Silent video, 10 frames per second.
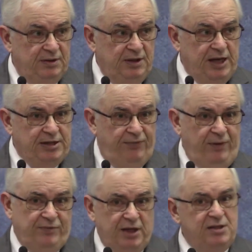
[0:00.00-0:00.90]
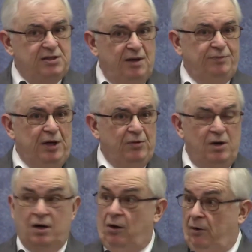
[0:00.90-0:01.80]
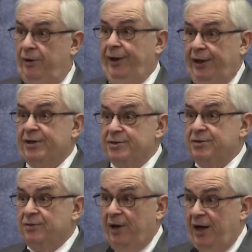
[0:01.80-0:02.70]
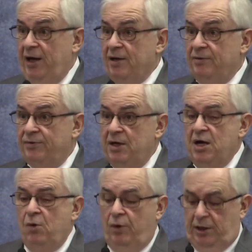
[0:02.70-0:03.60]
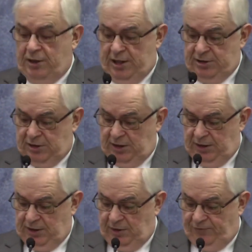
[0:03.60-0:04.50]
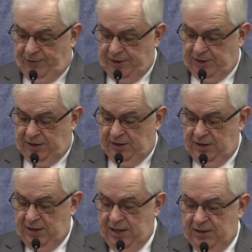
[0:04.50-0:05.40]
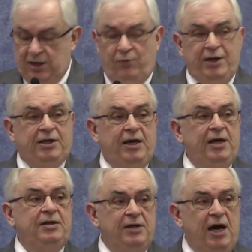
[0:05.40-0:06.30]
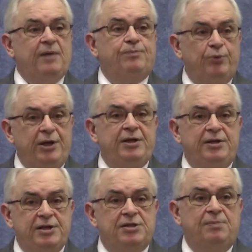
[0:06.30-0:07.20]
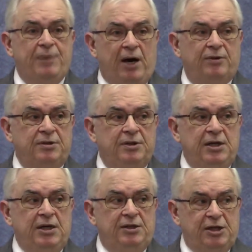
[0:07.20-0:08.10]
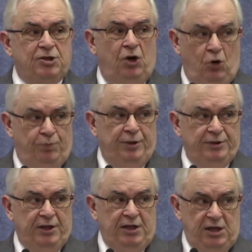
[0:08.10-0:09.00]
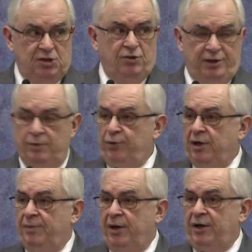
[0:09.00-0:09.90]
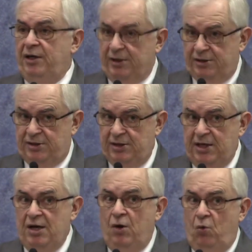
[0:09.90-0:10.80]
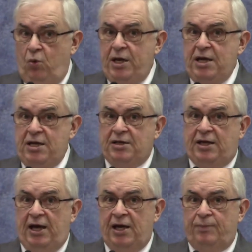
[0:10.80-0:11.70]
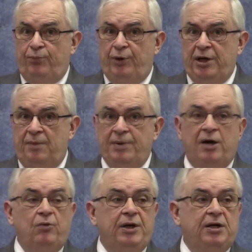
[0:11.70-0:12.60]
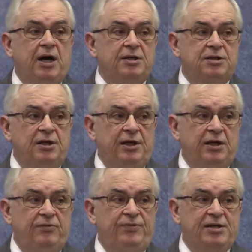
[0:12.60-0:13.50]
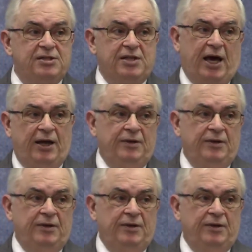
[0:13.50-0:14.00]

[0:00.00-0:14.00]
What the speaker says: as if we've done something wrong. Oh, yes, we have. We're constantly confessing that we cannot bring this about, this hope that he's going to bring about in us. We can't bring about, and we constantly confess that.